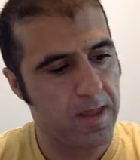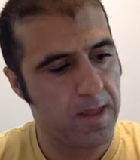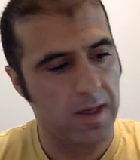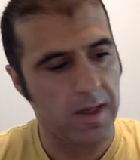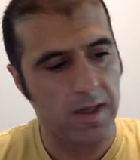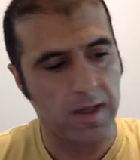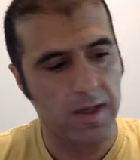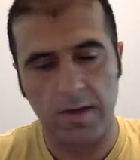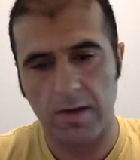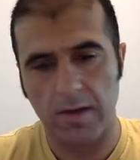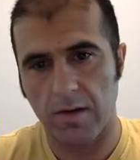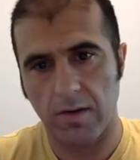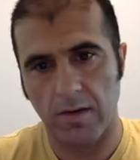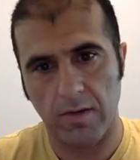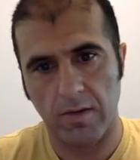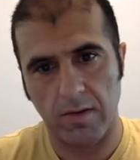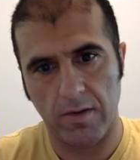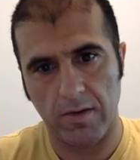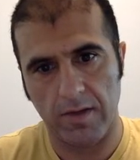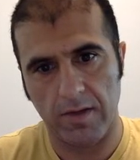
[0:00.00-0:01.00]
in
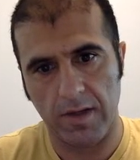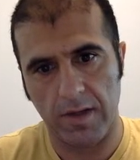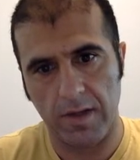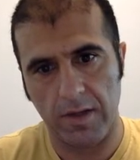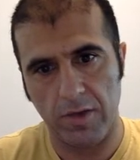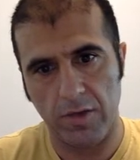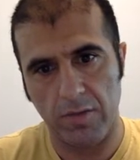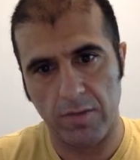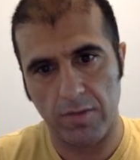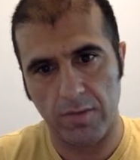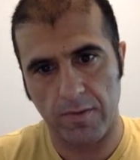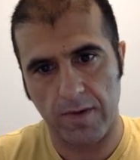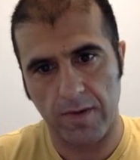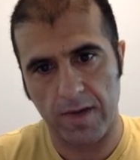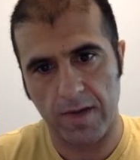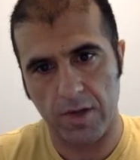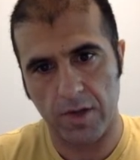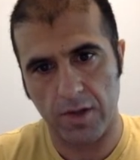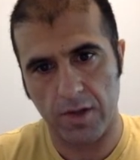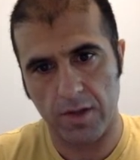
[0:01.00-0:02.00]
all the
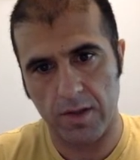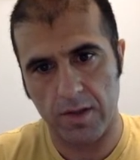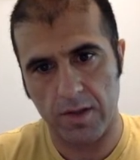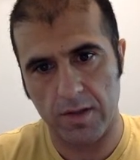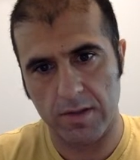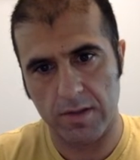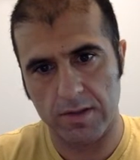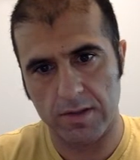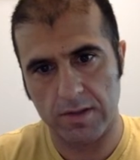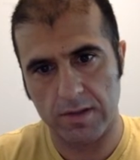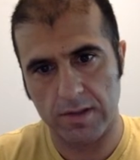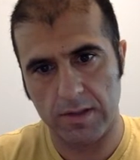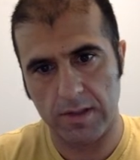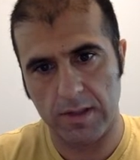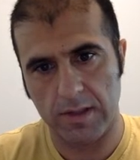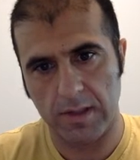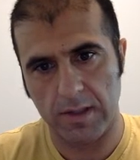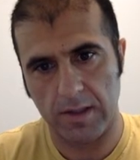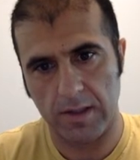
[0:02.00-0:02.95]
enumerations, uh,